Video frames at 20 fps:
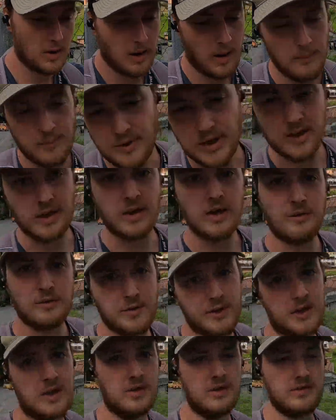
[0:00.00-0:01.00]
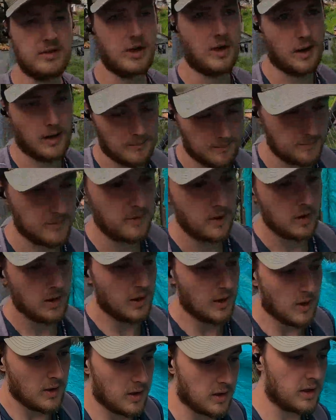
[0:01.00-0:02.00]
I'm taking everything he's got.
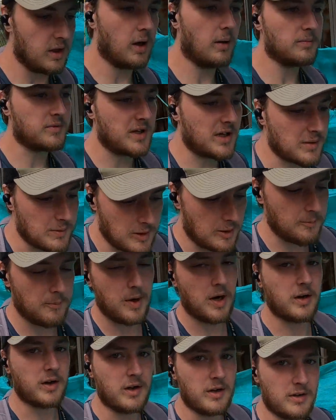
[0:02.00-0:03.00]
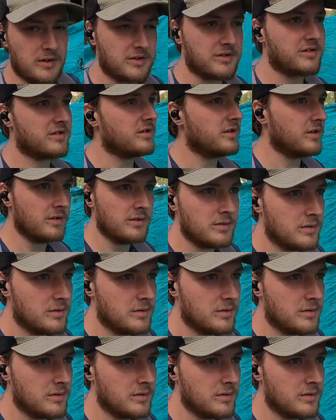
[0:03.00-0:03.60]
You know, I'm talking about muggings.